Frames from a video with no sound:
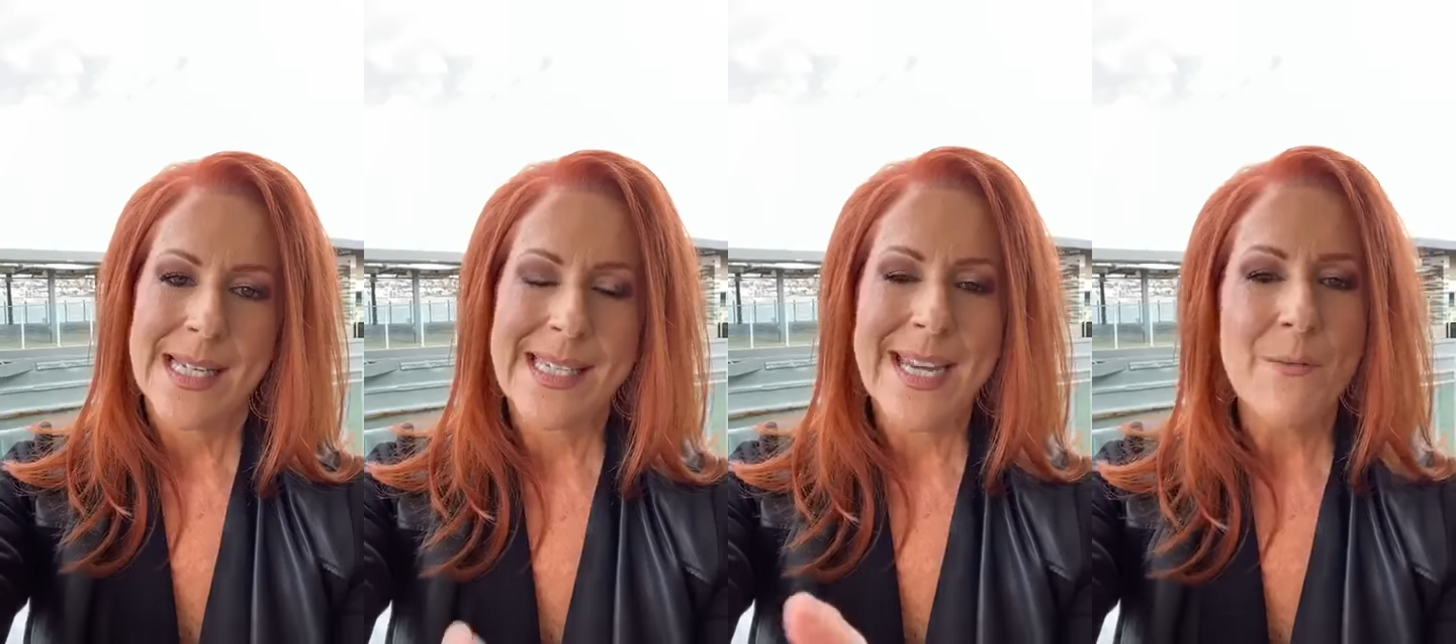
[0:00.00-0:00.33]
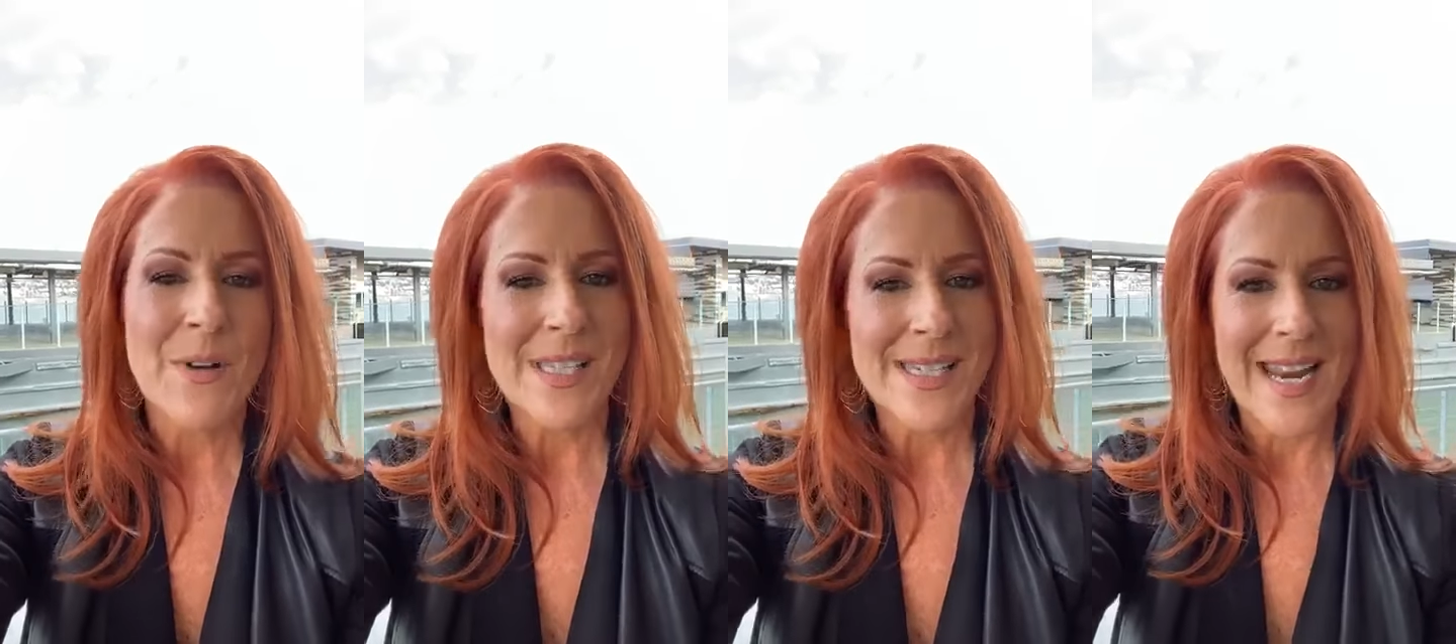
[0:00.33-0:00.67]

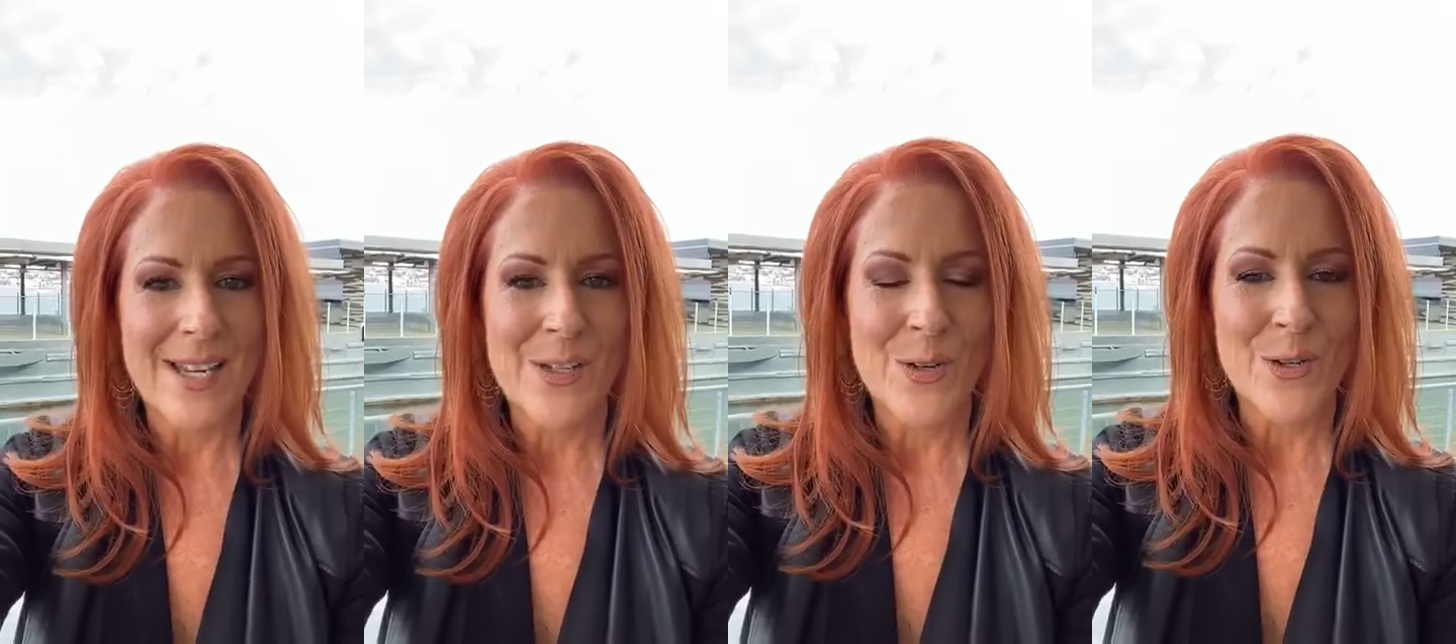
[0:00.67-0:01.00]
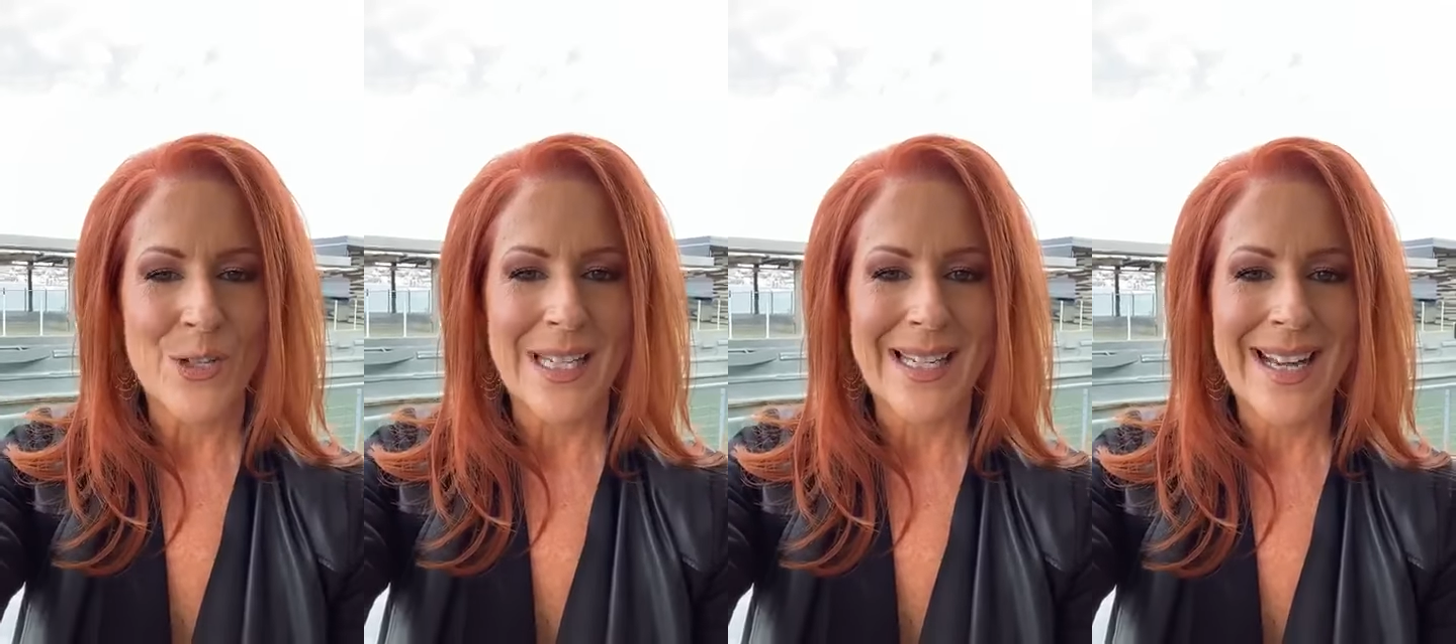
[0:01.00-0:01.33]
distant while staying
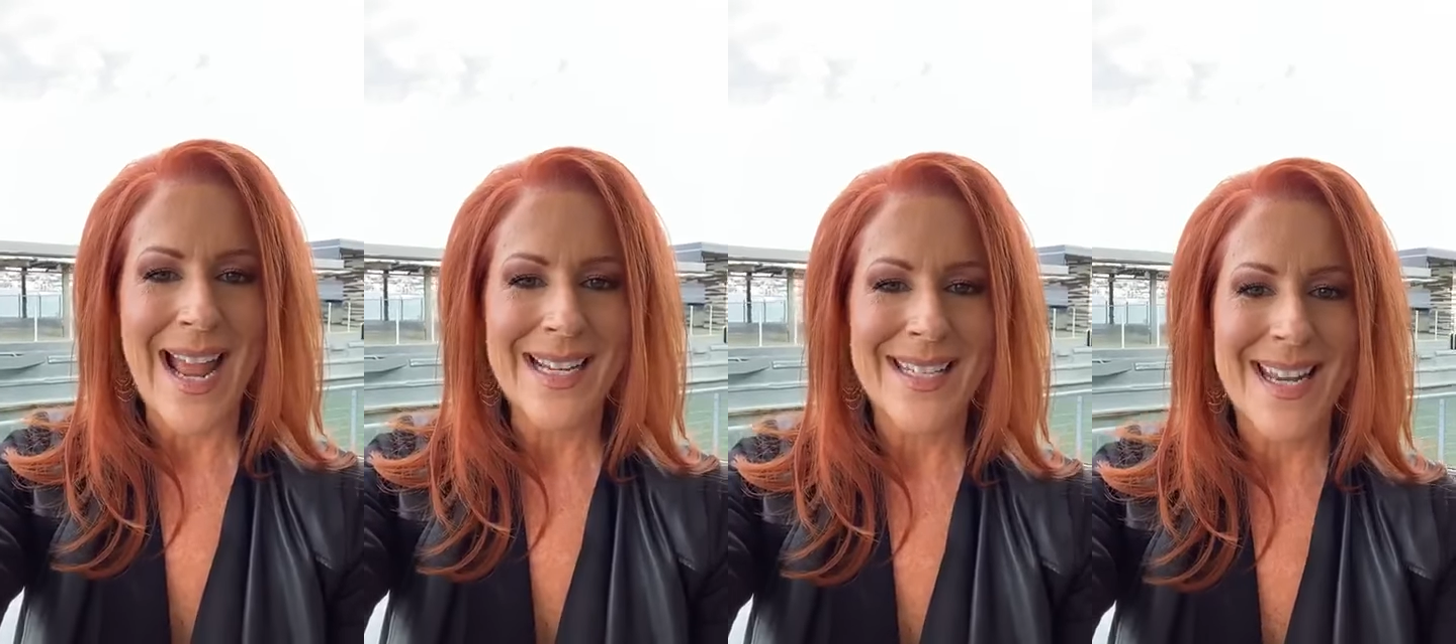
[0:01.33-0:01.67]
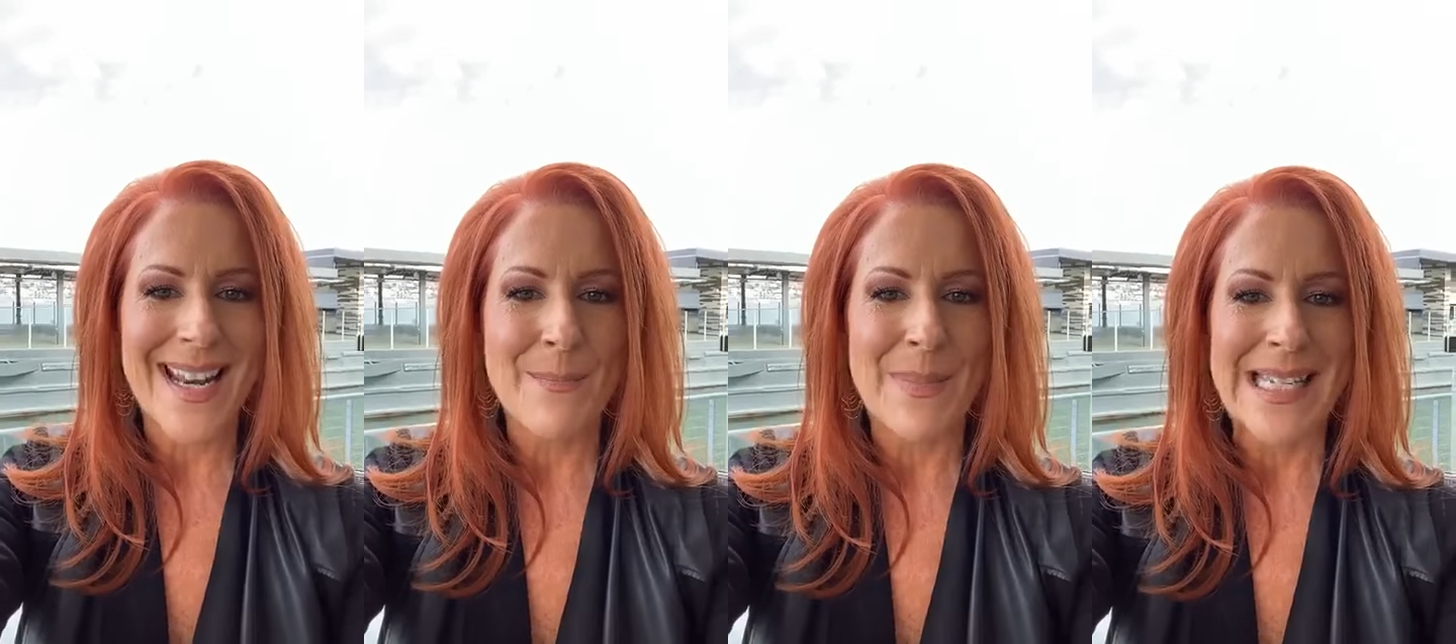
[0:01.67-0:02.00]
socially
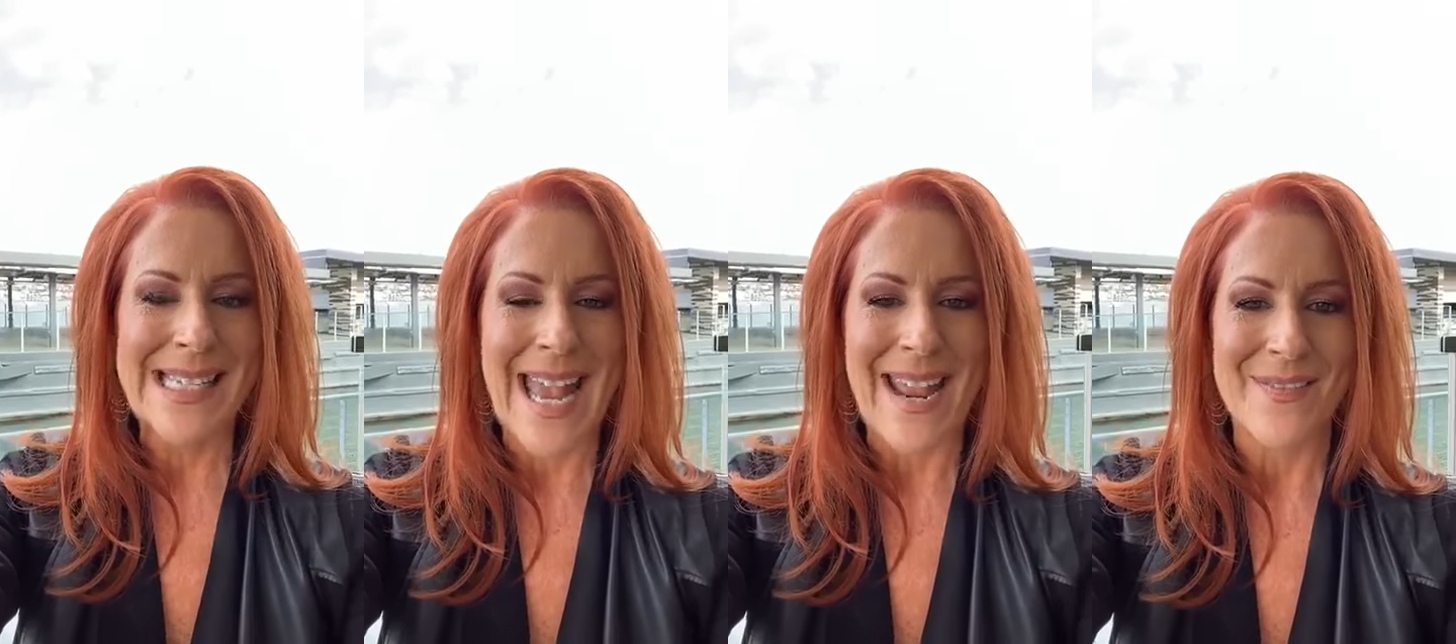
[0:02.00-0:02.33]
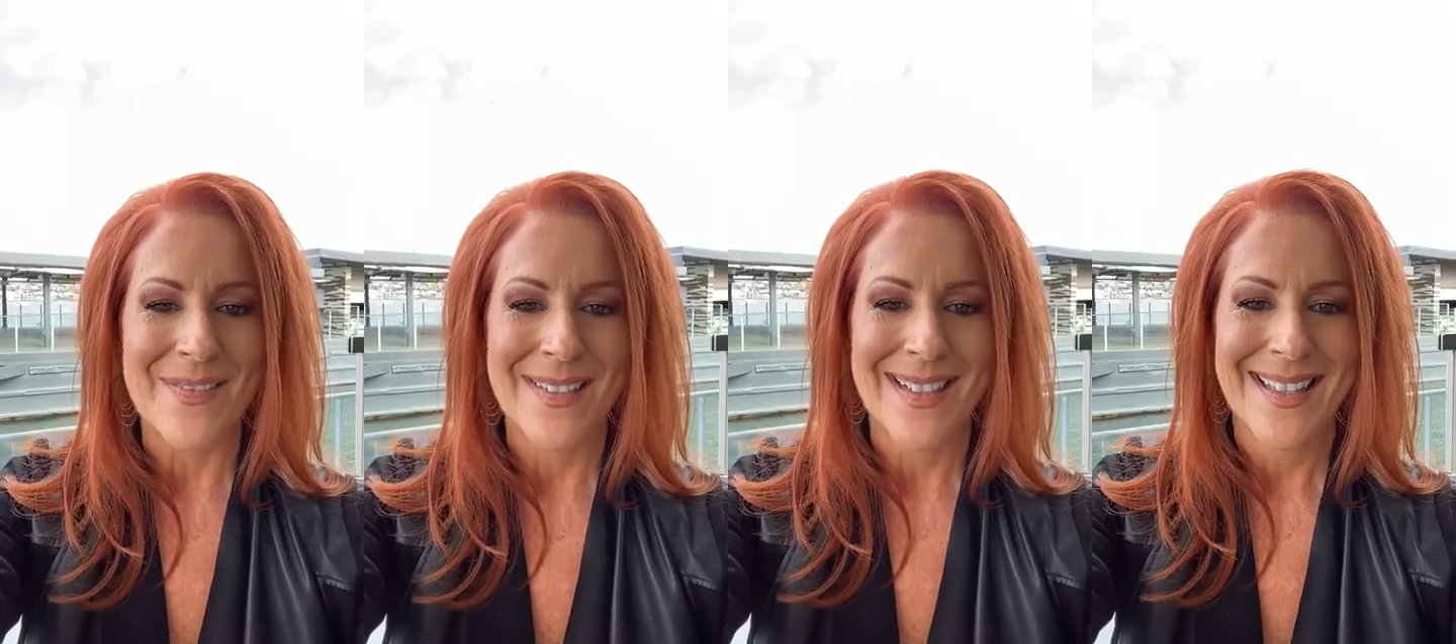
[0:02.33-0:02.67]
connected, and be
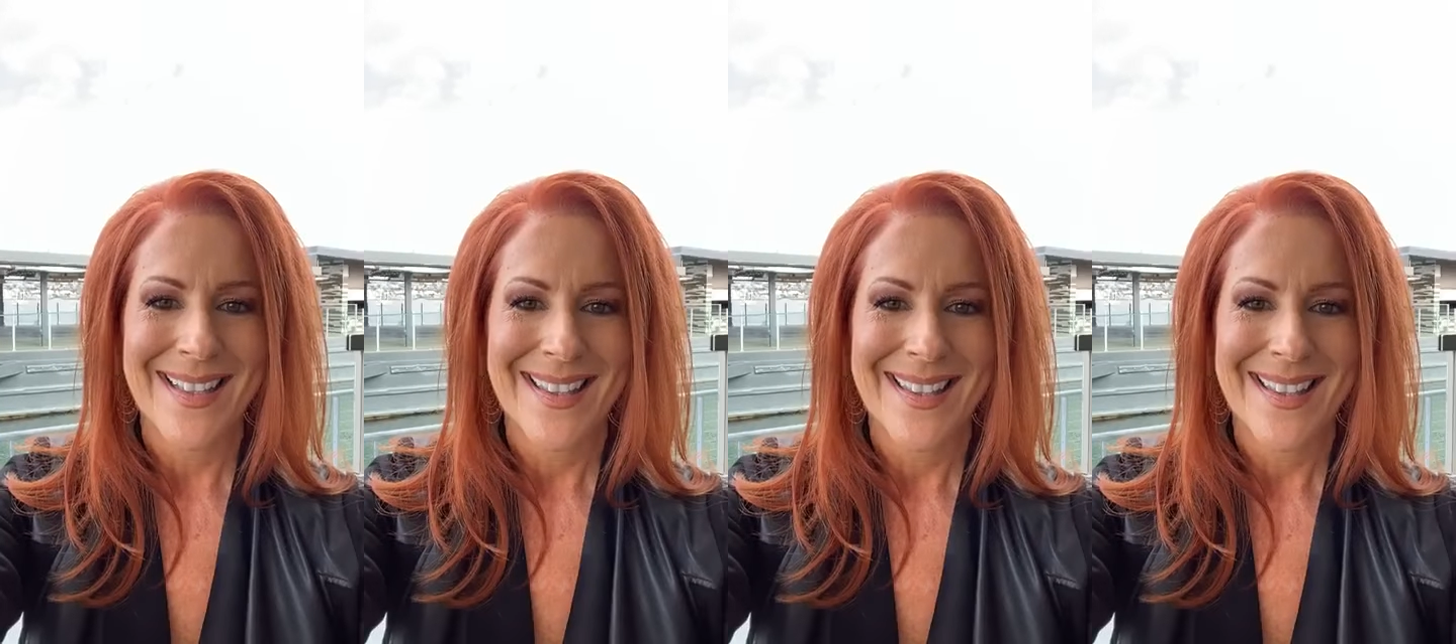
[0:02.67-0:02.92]
safe.